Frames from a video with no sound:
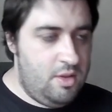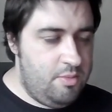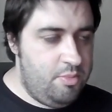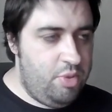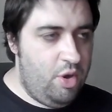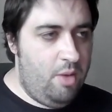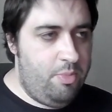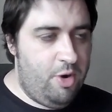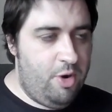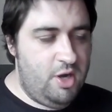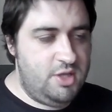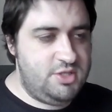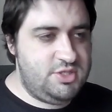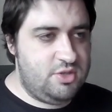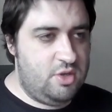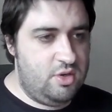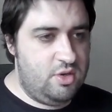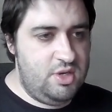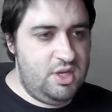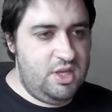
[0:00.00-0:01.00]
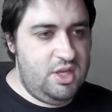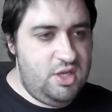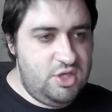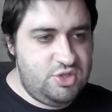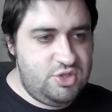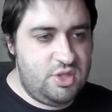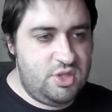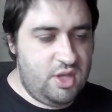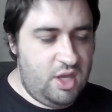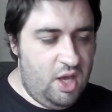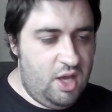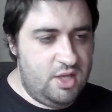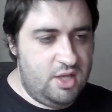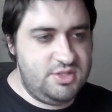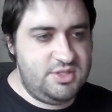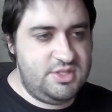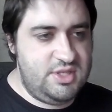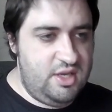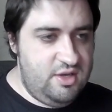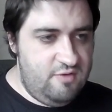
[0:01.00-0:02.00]
put a price on each of the
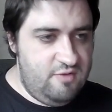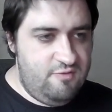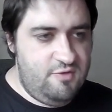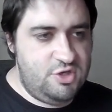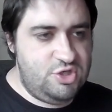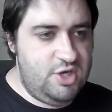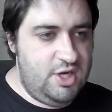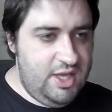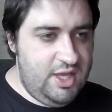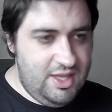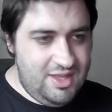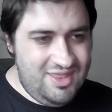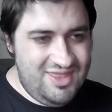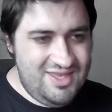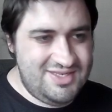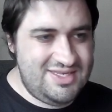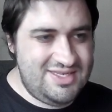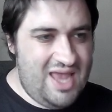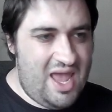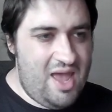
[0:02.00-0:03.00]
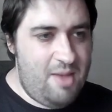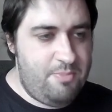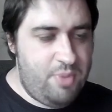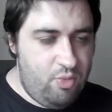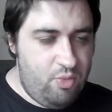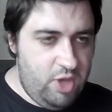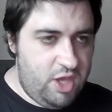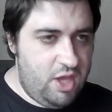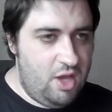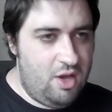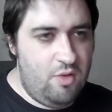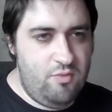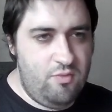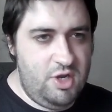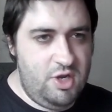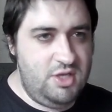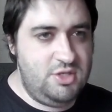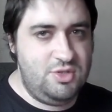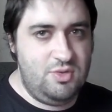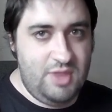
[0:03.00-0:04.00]
cards individually in the set, but we can't
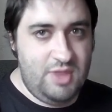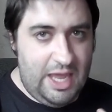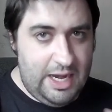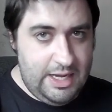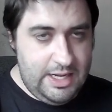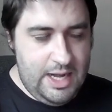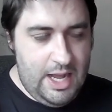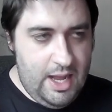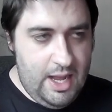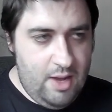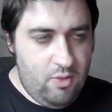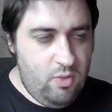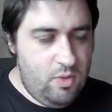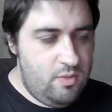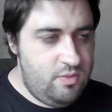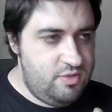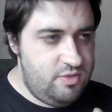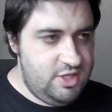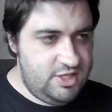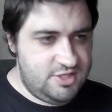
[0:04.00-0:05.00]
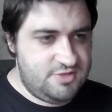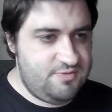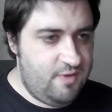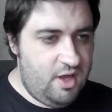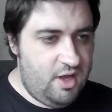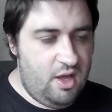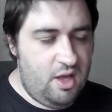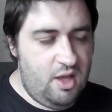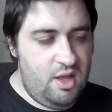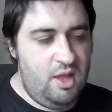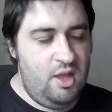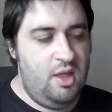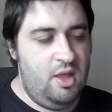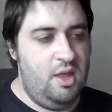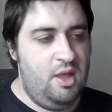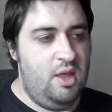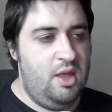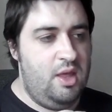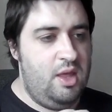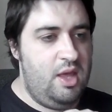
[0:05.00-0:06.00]
really do that now this far
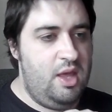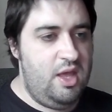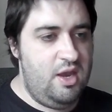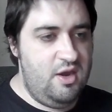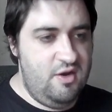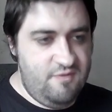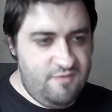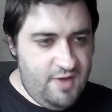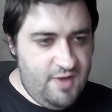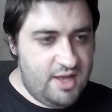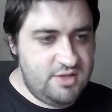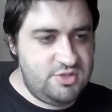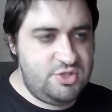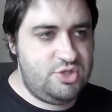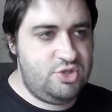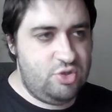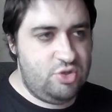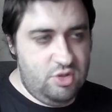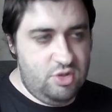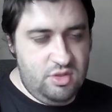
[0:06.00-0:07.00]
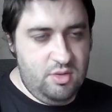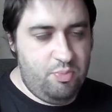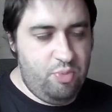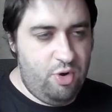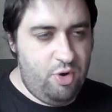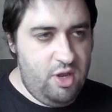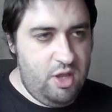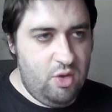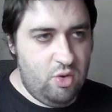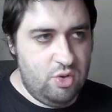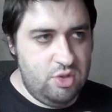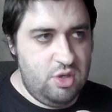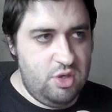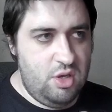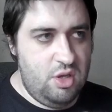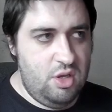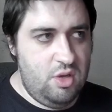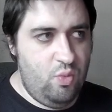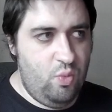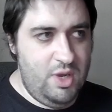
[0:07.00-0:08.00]
in advance during the
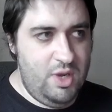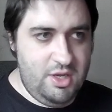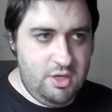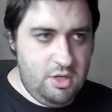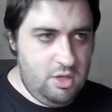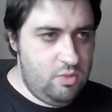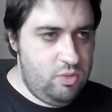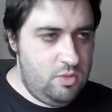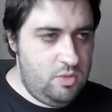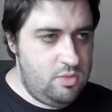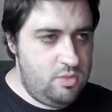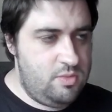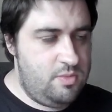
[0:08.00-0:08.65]
pre-order window.